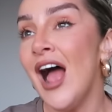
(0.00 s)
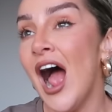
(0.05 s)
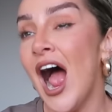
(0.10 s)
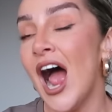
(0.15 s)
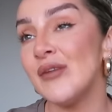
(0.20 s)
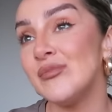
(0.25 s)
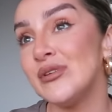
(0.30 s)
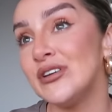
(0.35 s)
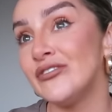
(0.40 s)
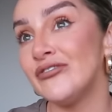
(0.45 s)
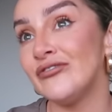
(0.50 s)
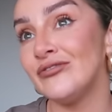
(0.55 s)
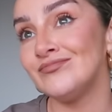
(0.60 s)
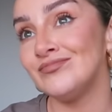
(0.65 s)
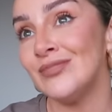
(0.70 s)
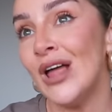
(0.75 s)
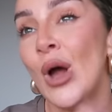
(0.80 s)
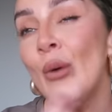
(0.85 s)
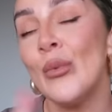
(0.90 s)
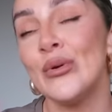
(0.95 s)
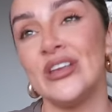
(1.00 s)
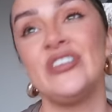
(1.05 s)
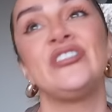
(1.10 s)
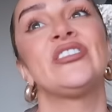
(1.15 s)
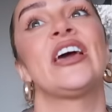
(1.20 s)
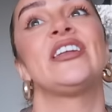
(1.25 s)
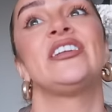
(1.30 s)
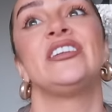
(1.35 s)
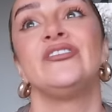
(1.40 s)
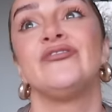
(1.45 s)
I mean, we need
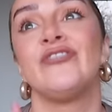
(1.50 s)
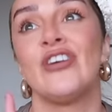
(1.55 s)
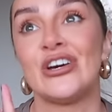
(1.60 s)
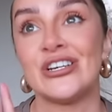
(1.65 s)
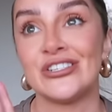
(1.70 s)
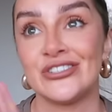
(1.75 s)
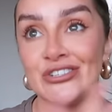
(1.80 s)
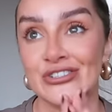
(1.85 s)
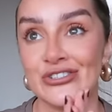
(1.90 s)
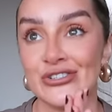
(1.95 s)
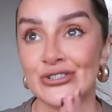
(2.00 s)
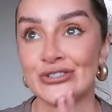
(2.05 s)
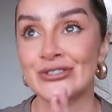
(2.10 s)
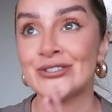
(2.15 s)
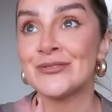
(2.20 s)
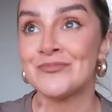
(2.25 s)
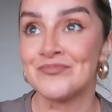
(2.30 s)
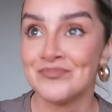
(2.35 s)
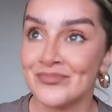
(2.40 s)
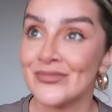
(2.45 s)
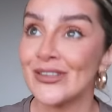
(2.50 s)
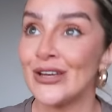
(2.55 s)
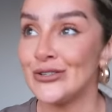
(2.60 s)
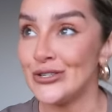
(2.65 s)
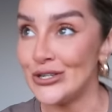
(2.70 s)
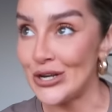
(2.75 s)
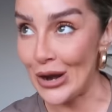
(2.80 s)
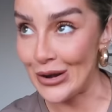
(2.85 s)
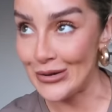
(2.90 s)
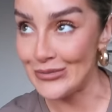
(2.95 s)
to get in first and just,
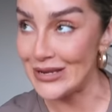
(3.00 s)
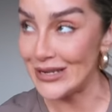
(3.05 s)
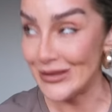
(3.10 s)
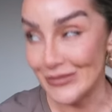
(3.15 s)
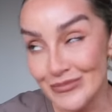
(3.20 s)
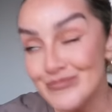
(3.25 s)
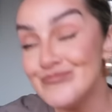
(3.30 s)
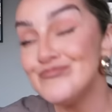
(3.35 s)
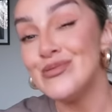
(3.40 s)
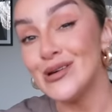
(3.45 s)
you know what I mean?